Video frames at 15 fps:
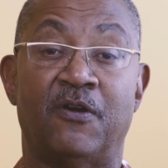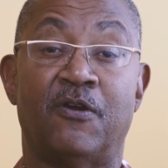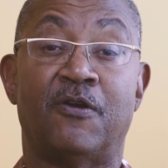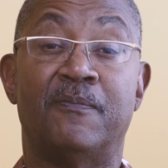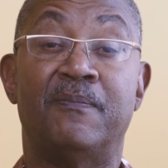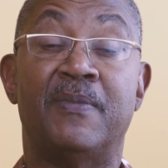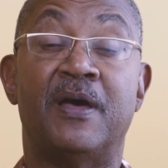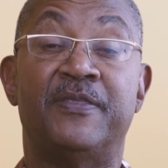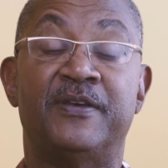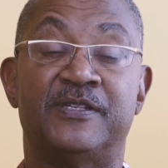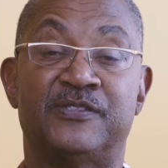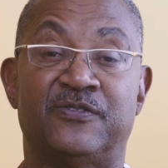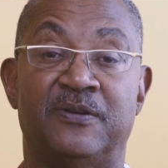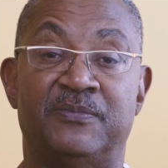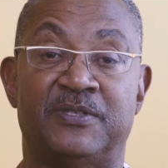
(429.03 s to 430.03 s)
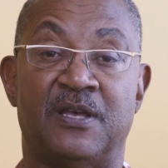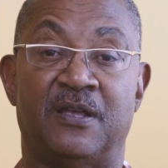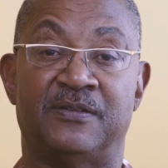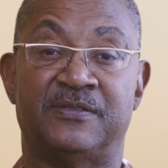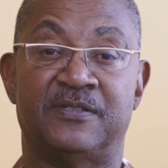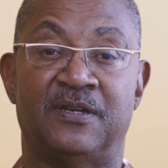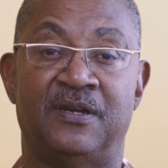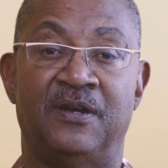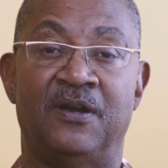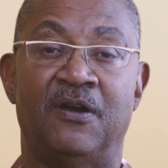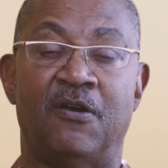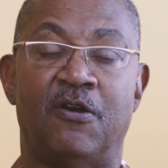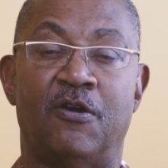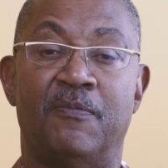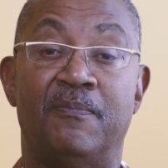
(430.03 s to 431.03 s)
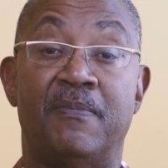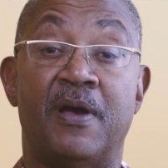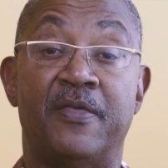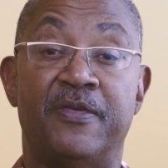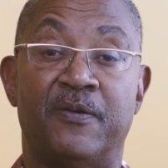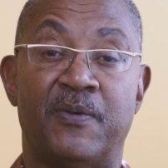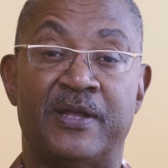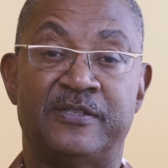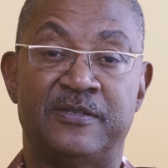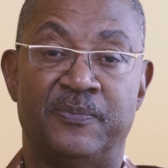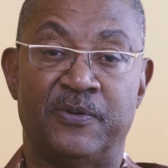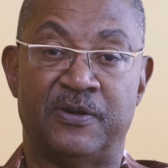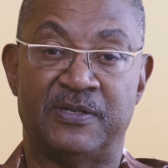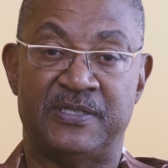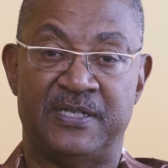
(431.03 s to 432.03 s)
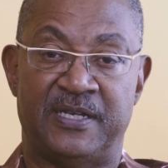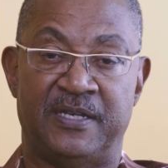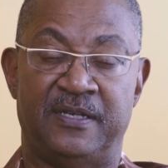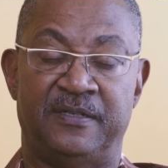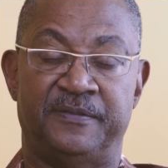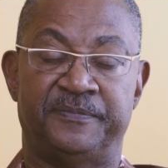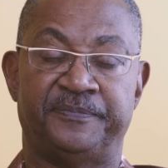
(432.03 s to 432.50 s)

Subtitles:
Her mother's from Tulsa. Her mother went to Booker T.